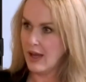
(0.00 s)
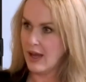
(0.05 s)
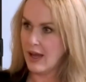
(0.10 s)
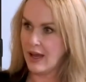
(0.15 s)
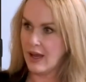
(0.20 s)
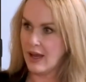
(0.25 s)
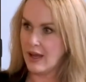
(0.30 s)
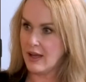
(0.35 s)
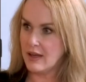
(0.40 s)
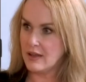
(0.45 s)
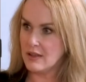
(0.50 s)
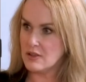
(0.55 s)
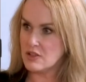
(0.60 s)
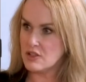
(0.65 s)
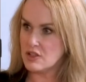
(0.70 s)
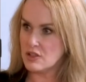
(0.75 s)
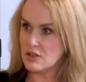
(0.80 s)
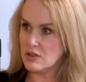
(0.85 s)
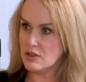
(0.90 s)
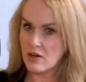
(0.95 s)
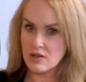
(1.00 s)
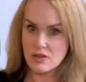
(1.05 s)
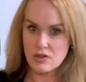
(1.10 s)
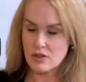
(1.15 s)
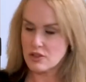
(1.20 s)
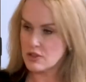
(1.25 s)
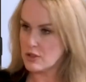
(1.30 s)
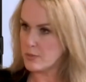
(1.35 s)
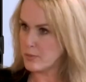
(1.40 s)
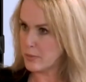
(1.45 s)
and she knows
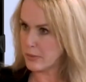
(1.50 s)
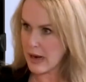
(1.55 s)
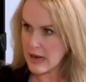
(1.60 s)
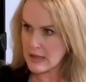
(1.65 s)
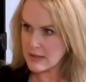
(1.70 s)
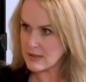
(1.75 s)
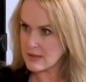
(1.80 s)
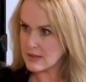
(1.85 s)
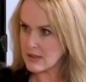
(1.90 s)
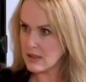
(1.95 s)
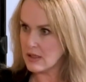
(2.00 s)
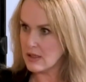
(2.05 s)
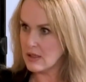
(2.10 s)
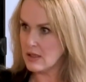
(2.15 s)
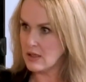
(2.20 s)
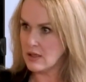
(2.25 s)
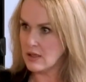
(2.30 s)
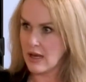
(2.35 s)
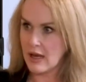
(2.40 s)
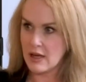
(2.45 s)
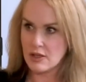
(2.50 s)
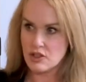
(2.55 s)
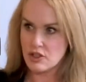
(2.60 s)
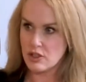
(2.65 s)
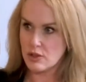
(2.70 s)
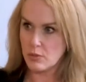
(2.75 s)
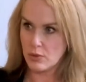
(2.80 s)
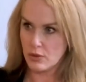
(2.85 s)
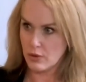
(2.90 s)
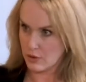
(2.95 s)
Richard Branson, and
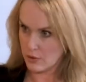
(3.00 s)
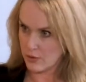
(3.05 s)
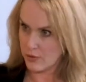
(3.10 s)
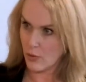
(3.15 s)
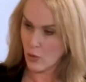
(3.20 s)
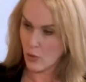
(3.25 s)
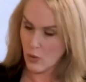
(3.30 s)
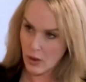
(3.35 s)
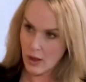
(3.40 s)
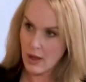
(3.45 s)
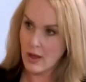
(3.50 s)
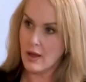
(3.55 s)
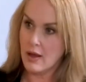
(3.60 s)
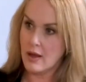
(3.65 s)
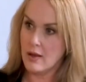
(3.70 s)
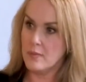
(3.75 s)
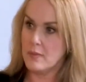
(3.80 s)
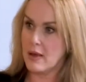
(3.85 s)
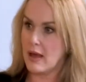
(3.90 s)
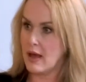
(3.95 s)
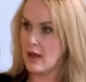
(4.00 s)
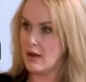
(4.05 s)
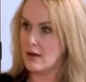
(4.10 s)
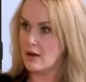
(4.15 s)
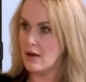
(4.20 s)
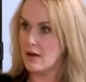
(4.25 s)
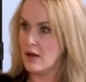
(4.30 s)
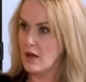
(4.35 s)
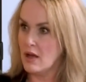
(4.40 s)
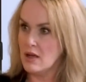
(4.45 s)
she worked for him,
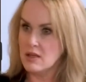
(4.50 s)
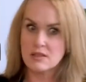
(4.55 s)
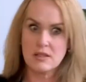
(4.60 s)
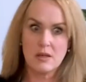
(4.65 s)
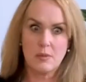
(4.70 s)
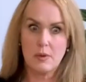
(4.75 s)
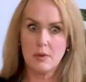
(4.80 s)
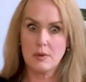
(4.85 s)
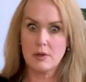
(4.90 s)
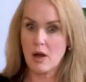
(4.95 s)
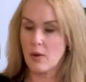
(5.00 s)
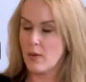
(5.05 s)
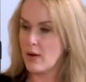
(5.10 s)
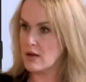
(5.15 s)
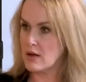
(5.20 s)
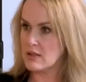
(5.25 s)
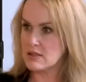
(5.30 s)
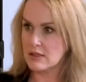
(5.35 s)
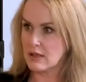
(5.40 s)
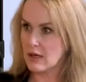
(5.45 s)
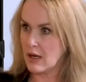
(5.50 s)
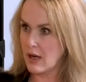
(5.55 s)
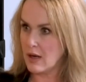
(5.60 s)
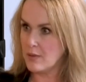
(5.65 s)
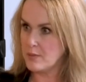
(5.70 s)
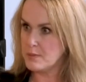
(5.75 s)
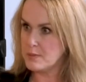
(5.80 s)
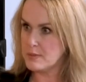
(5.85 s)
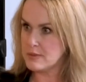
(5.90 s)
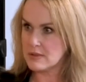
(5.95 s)
and so we'd go out to
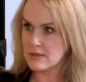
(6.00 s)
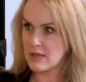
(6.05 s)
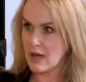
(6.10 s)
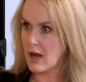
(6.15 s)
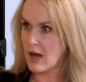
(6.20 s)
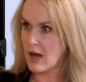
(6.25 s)
clubs,